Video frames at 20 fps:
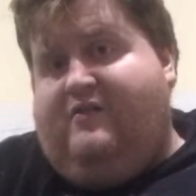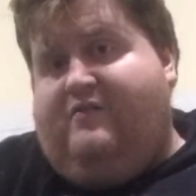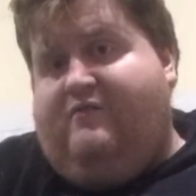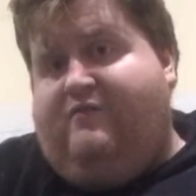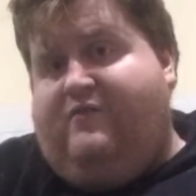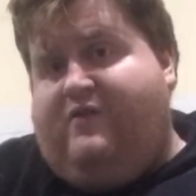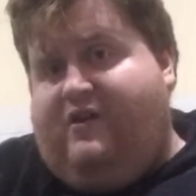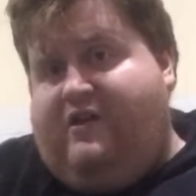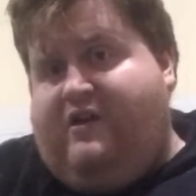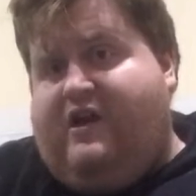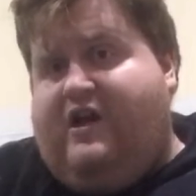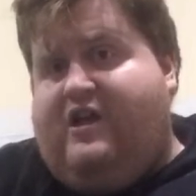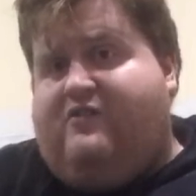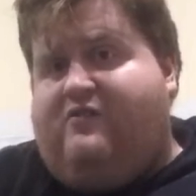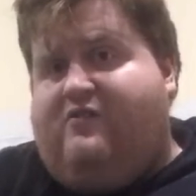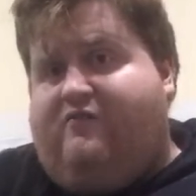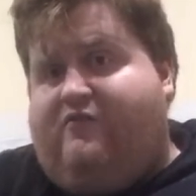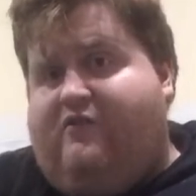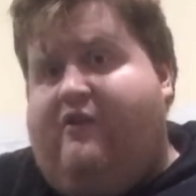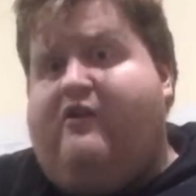videos
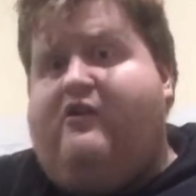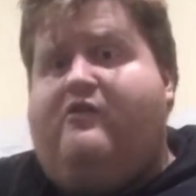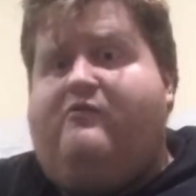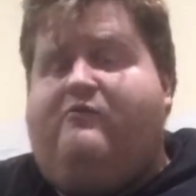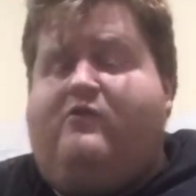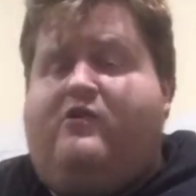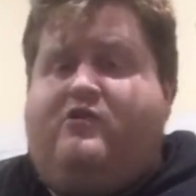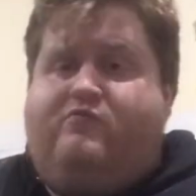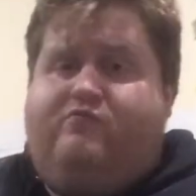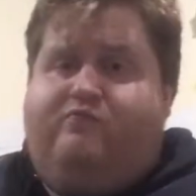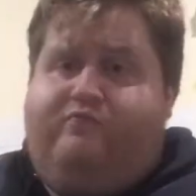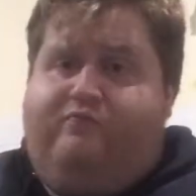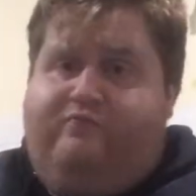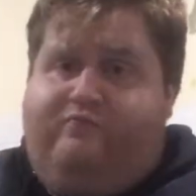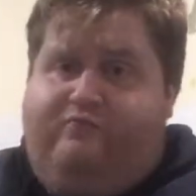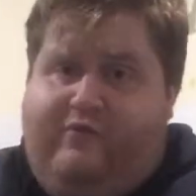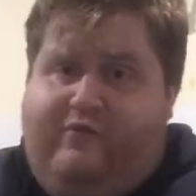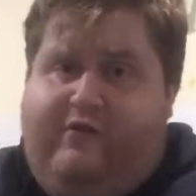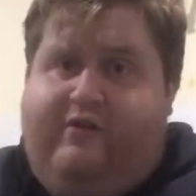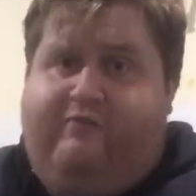was
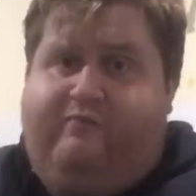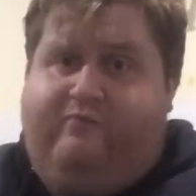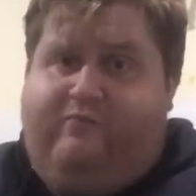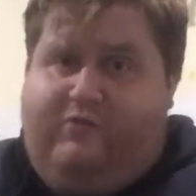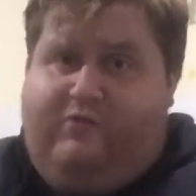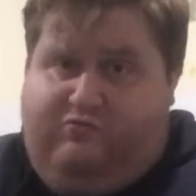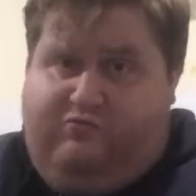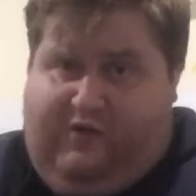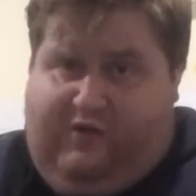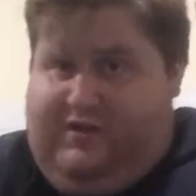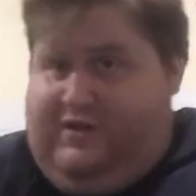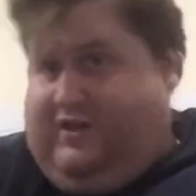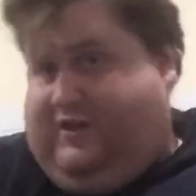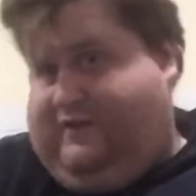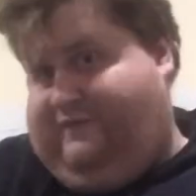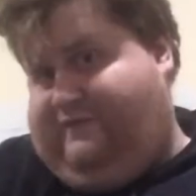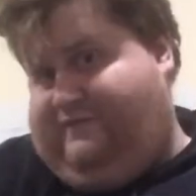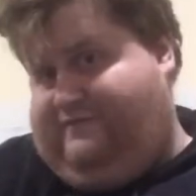very restrictive.